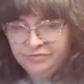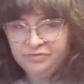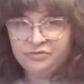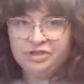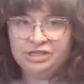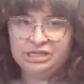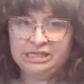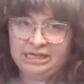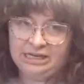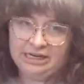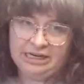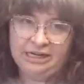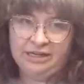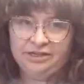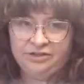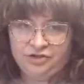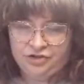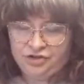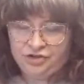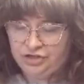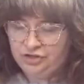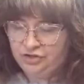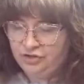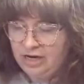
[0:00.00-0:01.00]
Just kidding. It's
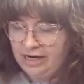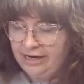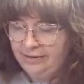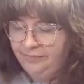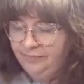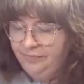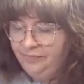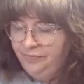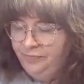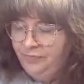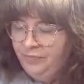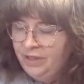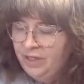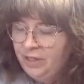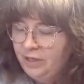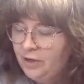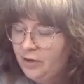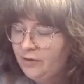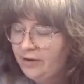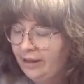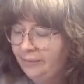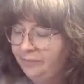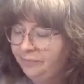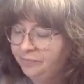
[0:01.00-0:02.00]
just drying.
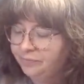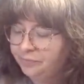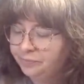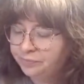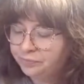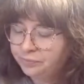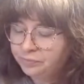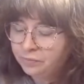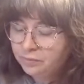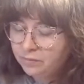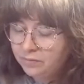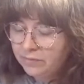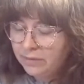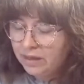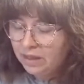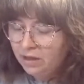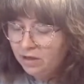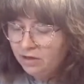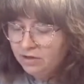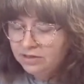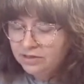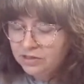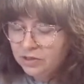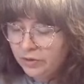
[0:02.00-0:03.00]
Okay,
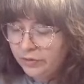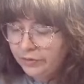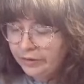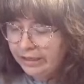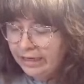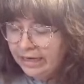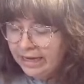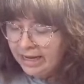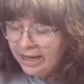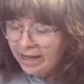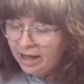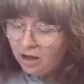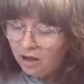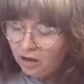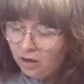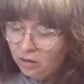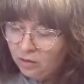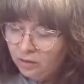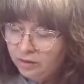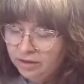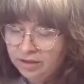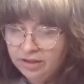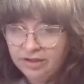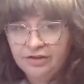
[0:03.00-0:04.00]
so
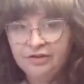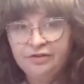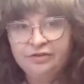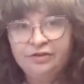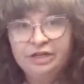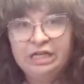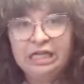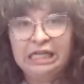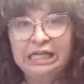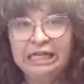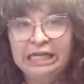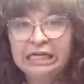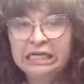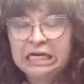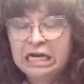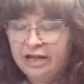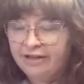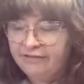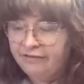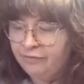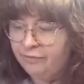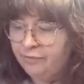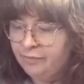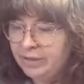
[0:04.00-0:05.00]
now cleaned
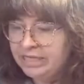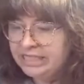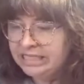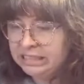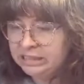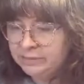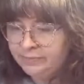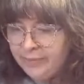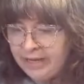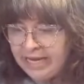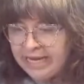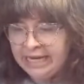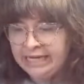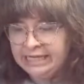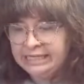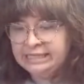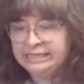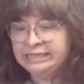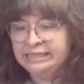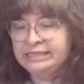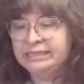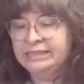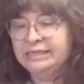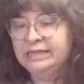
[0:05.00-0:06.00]
off my
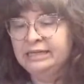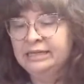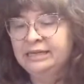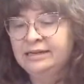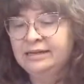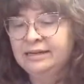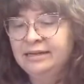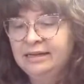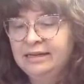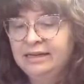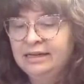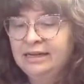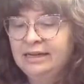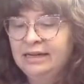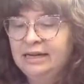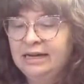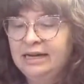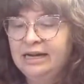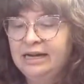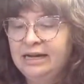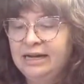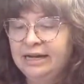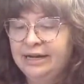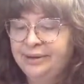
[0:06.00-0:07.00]
space.
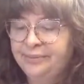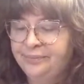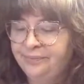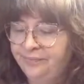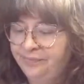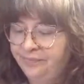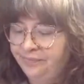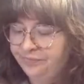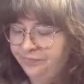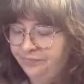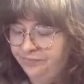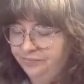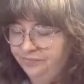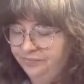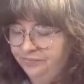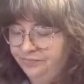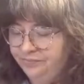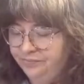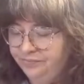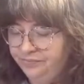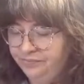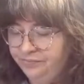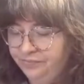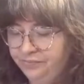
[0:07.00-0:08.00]
I've
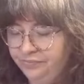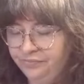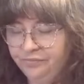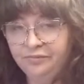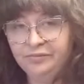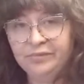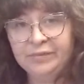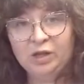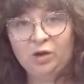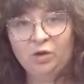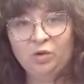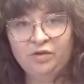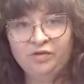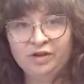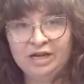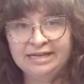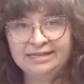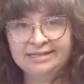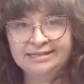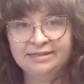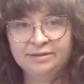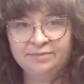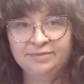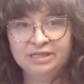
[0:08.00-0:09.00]

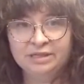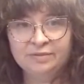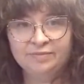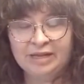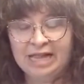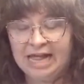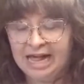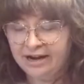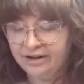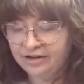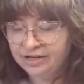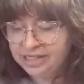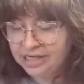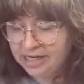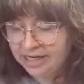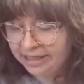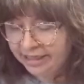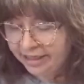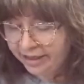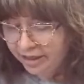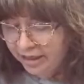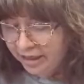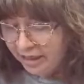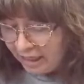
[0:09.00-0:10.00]
gotten some splatters on
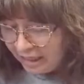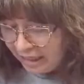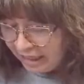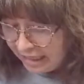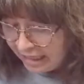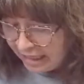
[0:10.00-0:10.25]
here.